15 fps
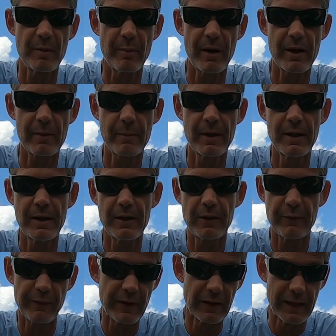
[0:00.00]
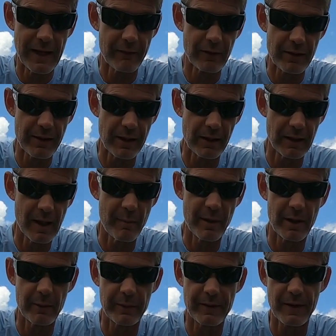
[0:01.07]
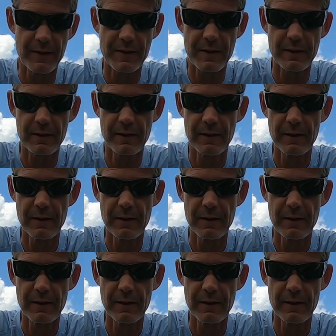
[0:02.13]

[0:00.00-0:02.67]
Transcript: on the bottom. You can feel everything a lot better with tungsten.